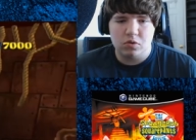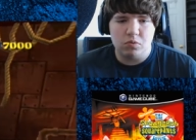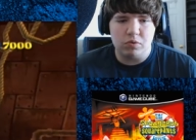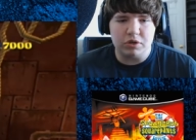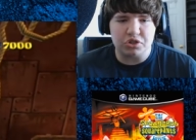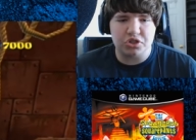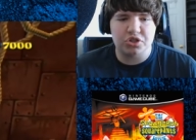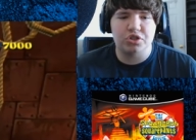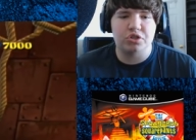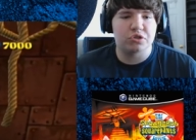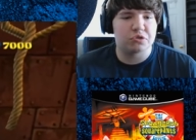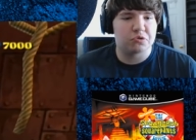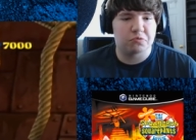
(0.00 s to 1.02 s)
Which
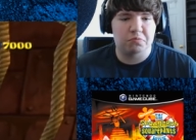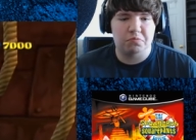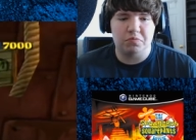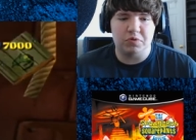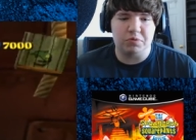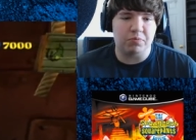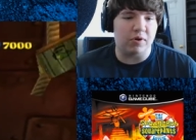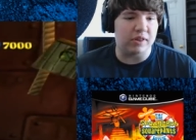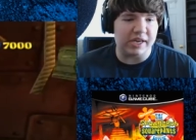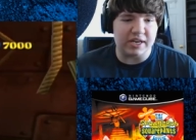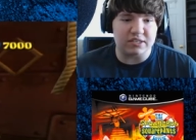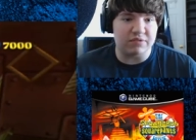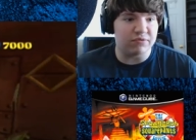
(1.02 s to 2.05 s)
is probably
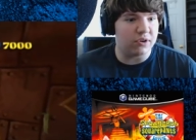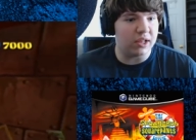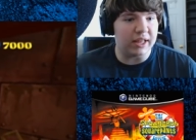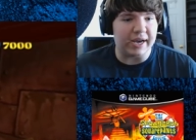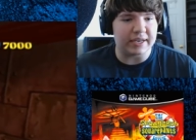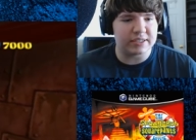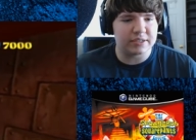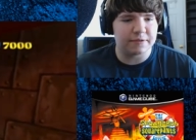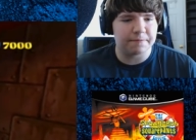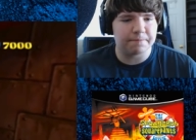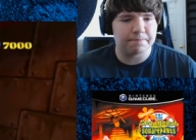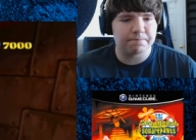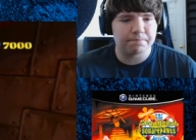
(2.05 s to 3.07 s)
asking for a
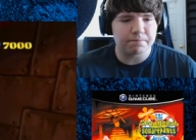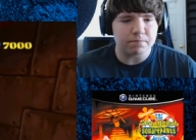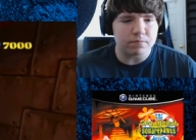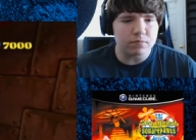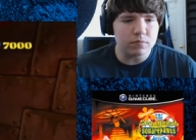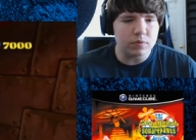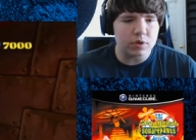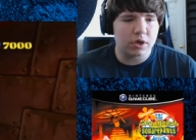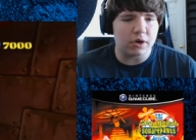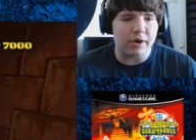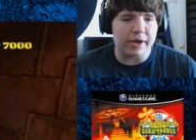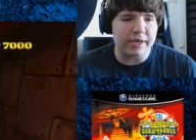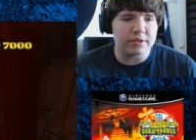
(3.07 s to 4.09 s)
lot.
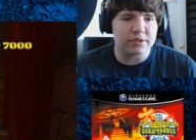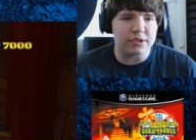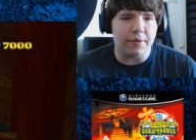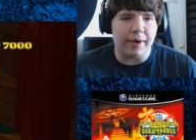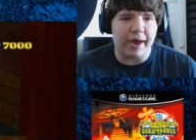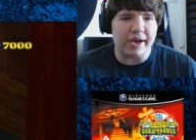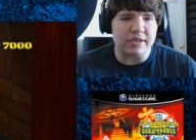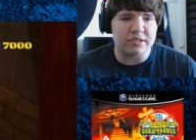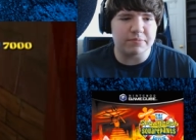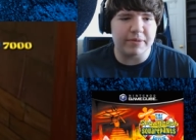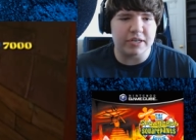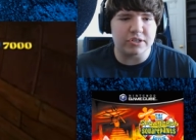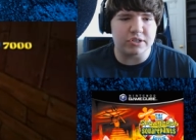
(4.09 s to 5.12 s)
Alright, so ass
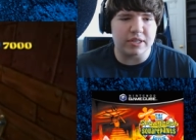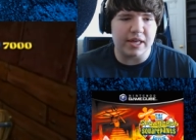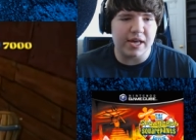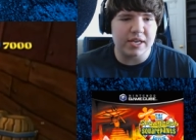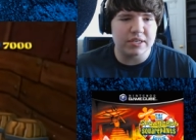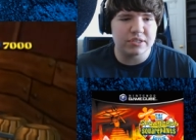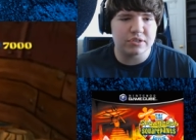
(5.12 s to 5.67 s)
smash that.